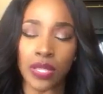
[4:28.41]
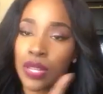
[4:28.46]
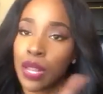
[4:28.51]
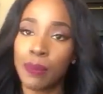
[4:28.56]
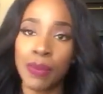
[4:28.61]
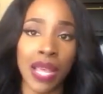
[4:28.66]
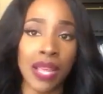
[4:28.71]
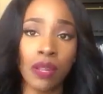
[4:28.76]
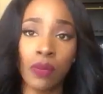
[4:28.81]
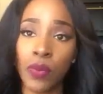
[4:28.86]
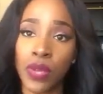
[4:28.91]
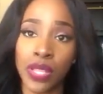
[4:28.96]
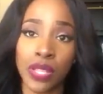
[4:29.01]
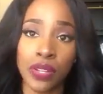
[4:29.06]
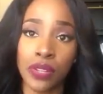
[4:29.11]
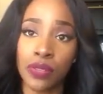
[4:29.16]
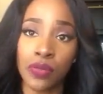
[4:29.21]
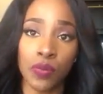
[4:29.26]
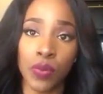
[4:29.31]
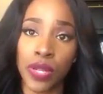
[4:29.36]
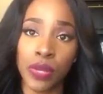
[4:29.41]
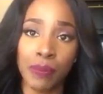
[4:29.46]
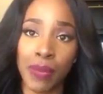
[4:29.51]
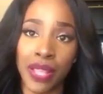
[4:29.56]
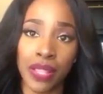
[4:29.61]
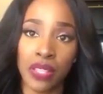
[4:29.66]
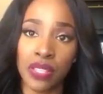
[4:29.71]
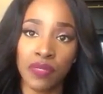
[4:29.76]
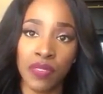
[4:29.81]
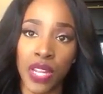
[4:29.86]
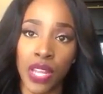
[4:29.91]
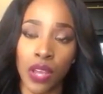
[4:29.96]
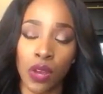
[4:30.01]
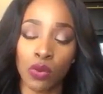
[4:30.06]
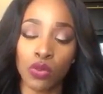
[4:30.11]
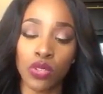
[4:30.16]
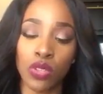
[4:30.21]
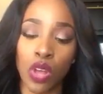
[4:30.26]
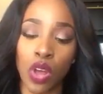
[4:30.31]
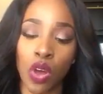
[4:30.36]
And I'm not going to really remake this
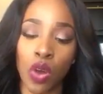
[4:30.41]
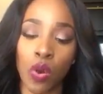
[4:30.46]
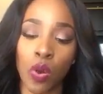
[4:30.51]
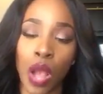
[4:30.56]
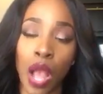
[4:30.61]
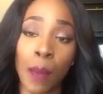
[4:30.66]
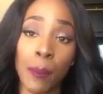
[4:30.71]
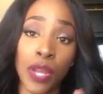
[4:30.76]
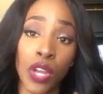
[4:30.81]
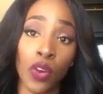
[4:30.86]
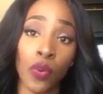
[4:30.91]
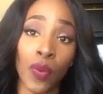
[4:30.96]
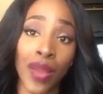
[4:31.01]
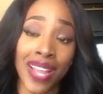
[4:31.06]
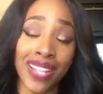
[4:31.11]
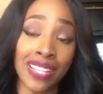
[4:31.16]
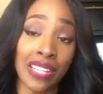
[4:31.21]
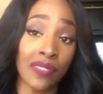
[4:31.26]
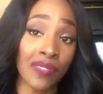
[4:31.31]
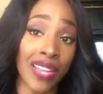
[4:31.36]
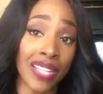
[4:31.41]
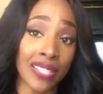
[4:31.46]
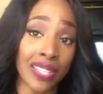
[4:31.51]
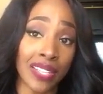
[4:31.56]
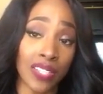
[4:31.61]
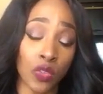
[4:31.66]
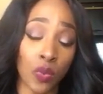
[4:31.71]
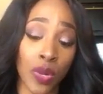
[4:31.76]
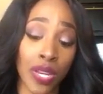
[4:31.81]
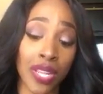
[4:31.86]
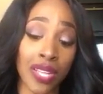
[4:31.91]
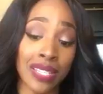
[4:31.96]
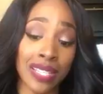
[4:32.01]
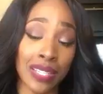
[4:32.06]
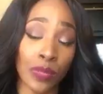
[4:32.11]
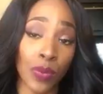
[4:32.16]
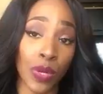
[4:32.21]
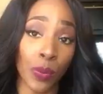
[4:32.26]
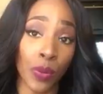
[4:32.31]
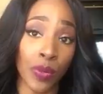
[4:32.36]
video. So I'm going to correct it if I said 20 because
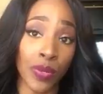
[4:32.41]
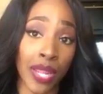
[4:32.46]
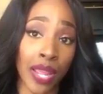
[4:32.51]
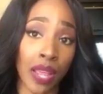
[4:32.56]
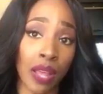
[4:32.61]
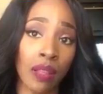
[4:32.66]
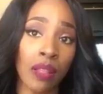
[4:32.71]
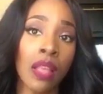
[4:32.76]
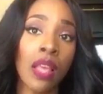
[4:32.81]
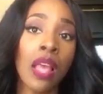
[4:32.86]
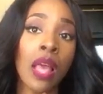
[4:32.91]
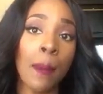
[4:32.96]
that's what I wrote down.